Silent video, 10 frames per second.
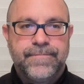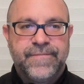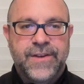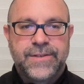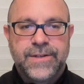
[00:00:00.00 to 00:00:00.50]

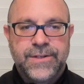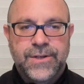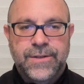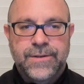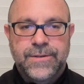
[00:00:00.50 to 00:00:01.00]
facing each
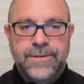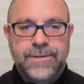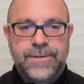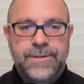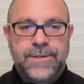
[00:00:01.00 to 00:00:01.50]
other,
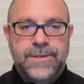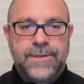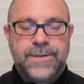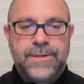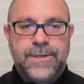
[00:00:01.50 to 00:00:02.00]

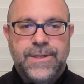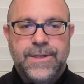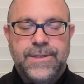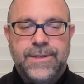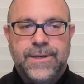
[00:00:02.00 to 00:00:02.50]

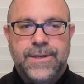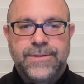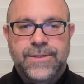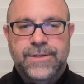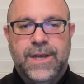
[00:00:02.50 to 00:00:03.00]
and
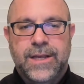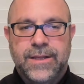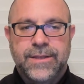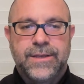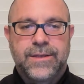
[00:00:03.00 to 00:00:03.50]
just
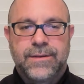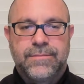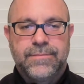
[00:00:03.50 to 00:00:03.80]
silently